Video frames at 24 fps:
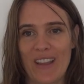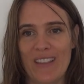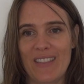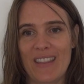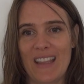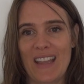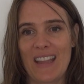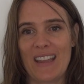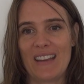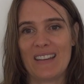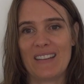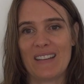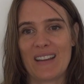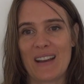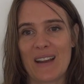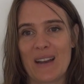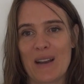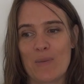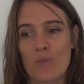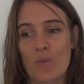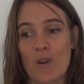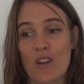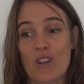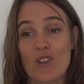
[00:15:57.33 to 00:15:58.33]
and
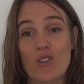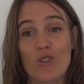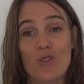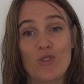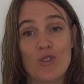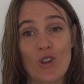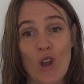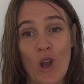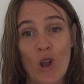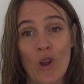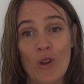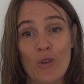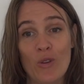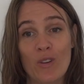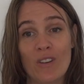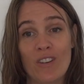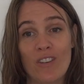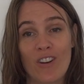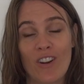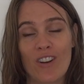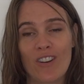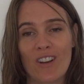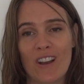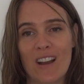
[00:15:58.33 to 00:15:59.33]
then when you know in
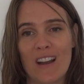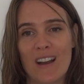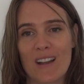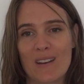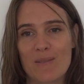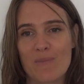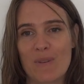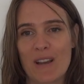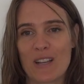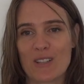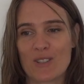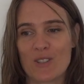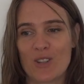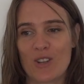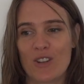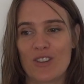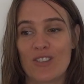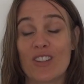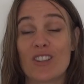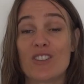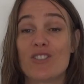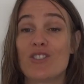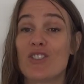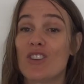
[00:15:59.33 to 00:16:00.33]
your own heart about
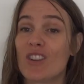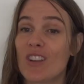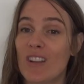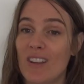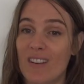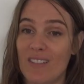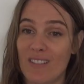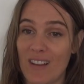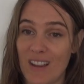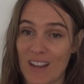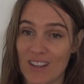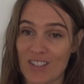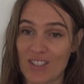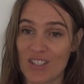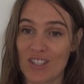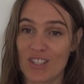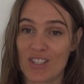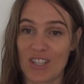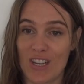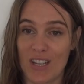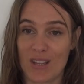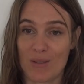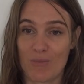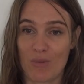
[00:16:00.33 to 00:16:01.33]
certain things, you can actually
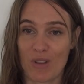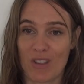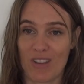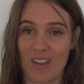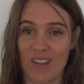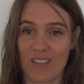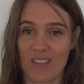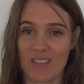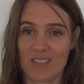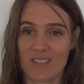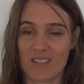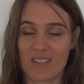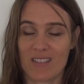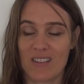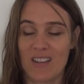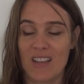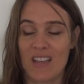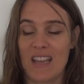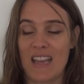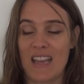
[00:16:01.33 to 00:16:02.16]
share them with others.